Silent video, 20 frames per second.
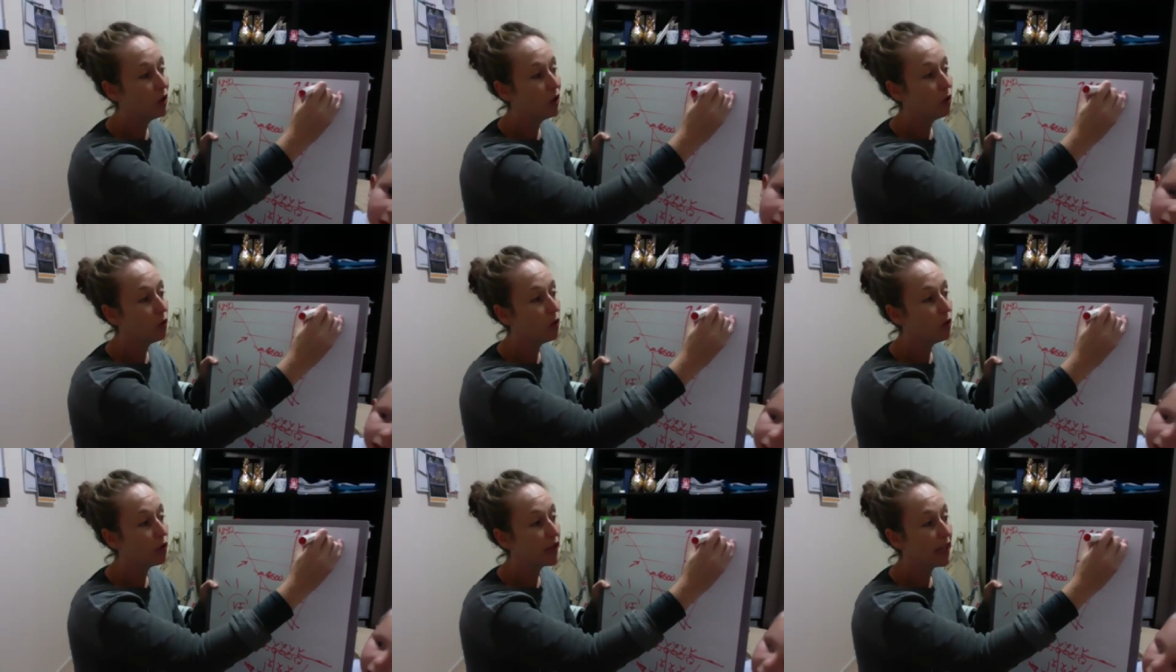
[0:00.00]

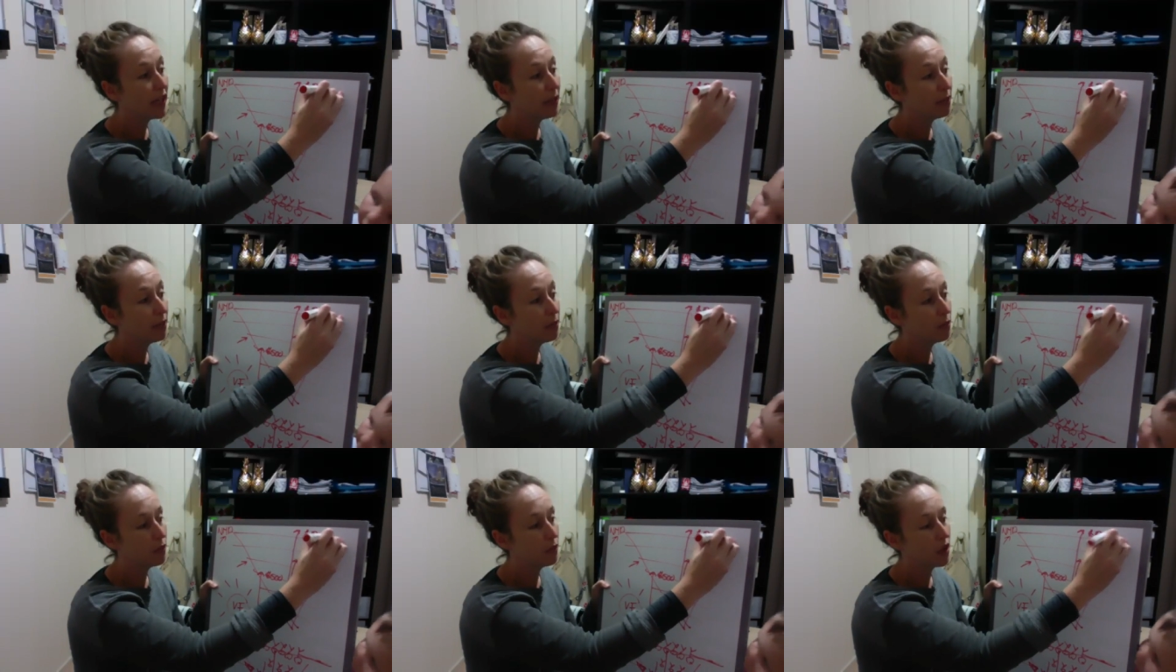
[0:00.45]
we'll keep
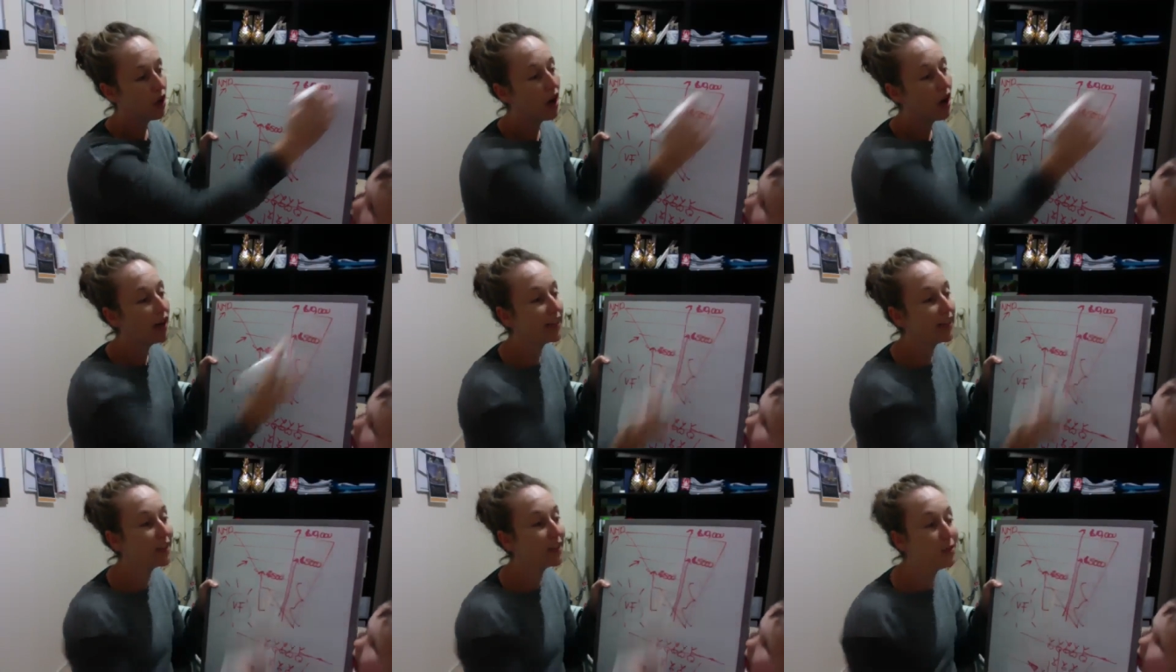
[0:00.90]

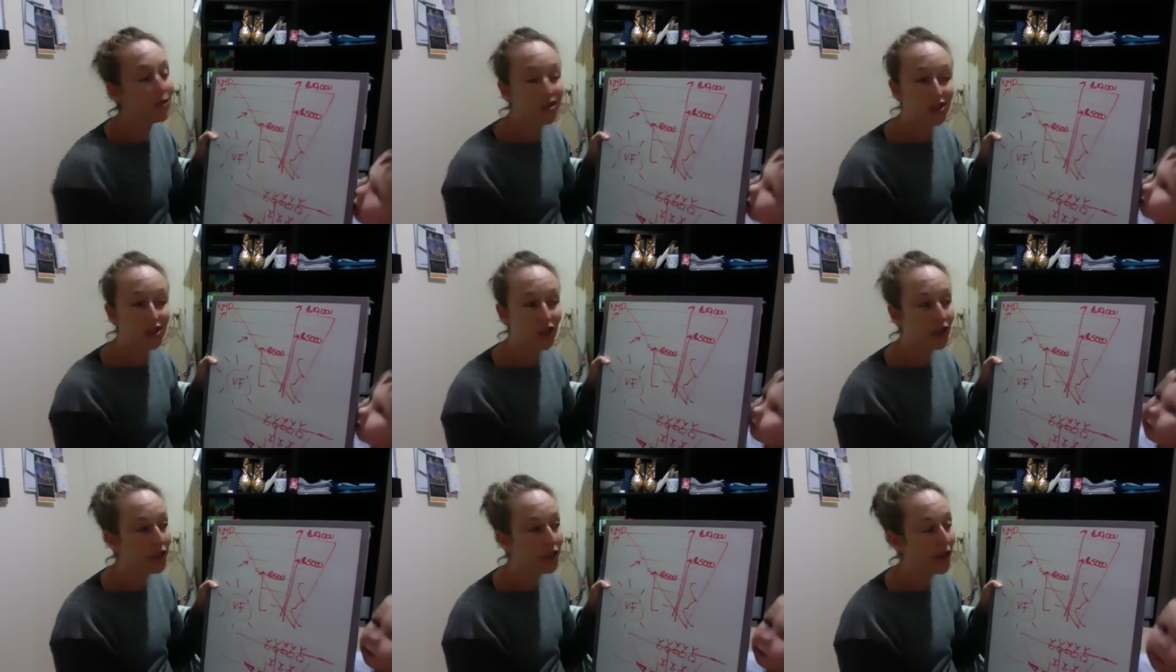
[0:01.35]
guiding you and
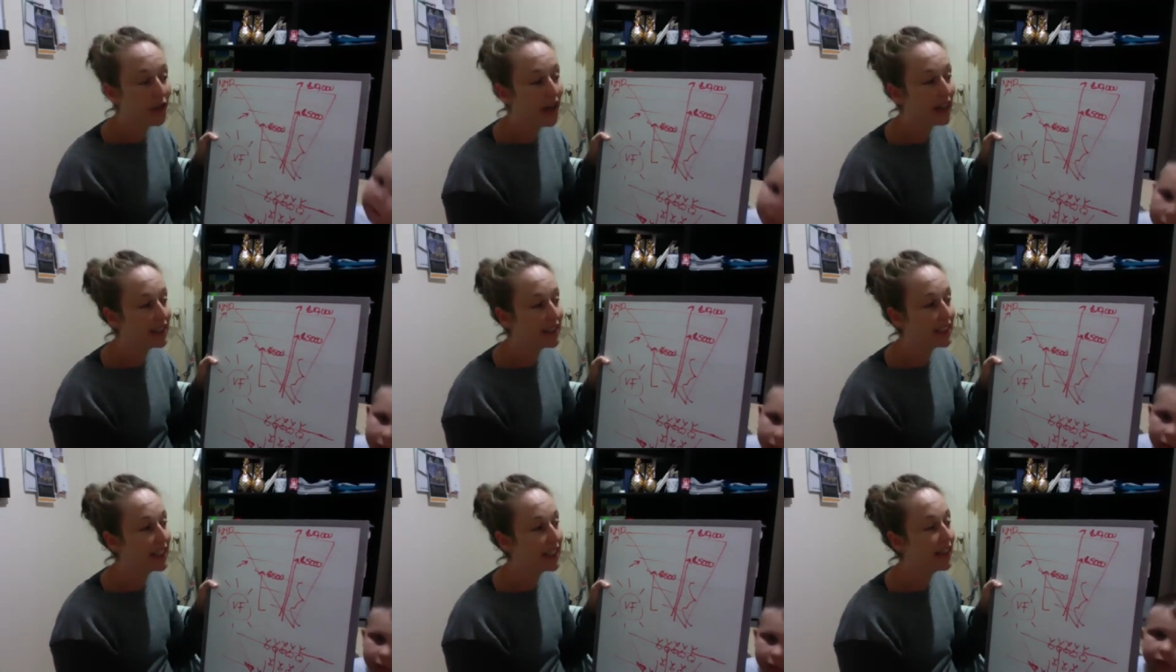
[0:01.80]
showing you how
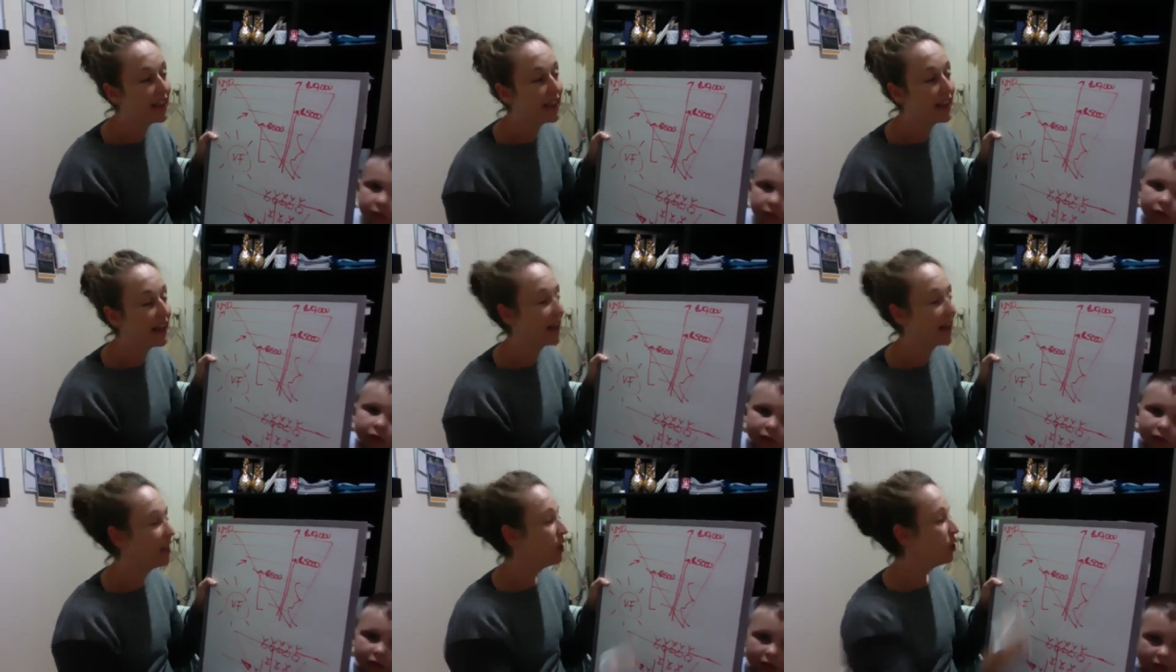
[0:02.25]
to get
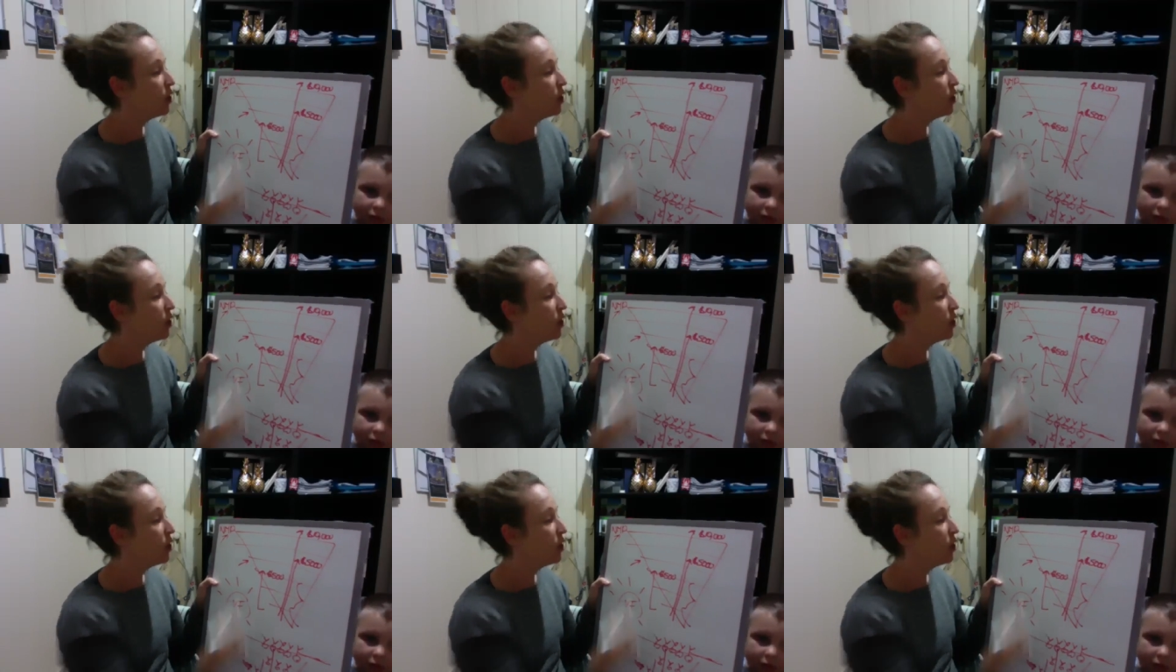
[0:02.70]
there.